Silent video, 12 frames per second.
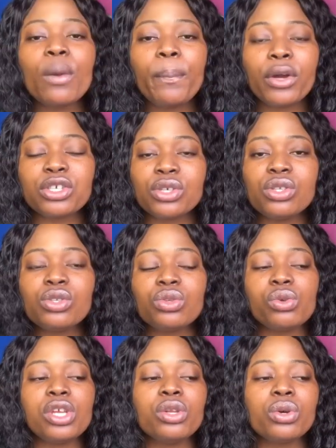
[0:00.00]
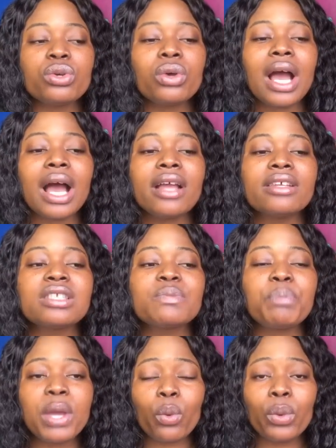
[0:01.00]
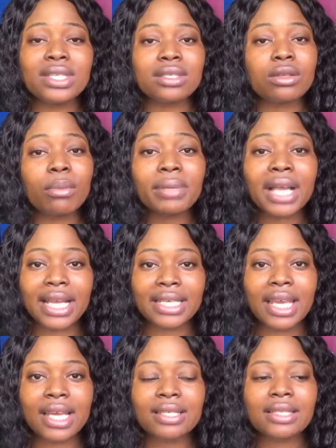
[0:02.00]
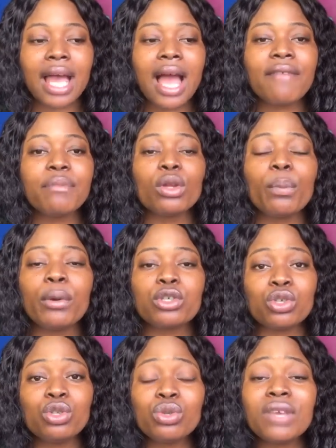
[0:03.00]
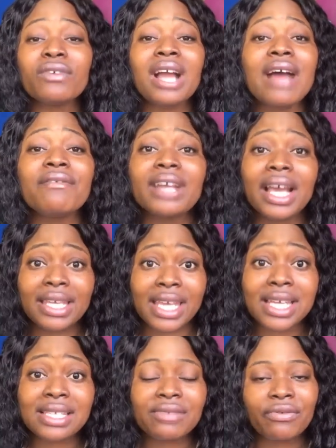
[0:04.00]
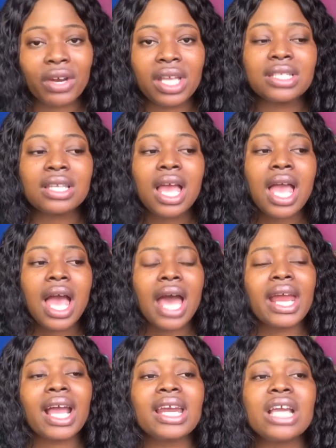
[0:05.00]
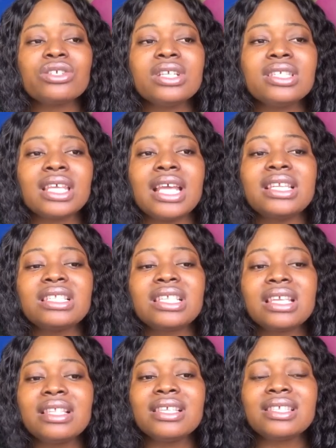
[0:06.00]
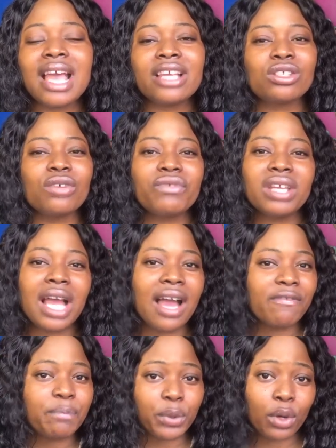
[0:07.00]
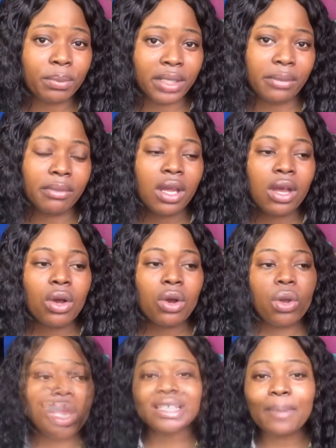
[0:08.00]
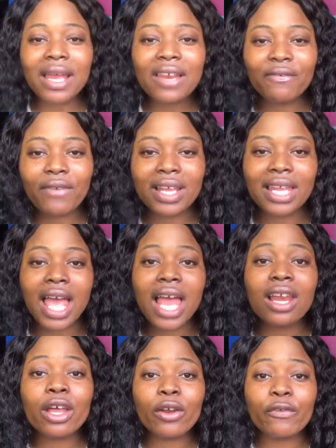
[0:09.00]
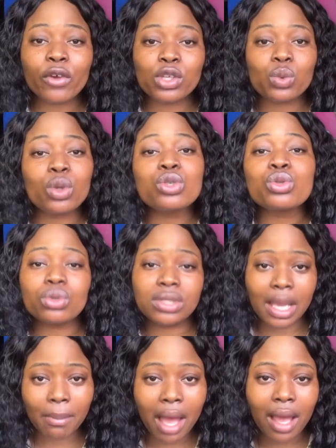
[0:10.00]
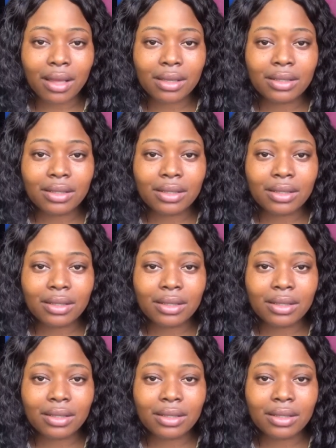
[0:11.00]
opportune to speak with some Ghanaians, I've been opportune to even have Ghanaians friends, and I can actually say that these guys don't really have problem. Okay. Despite the fact that a lot of us wants to japa,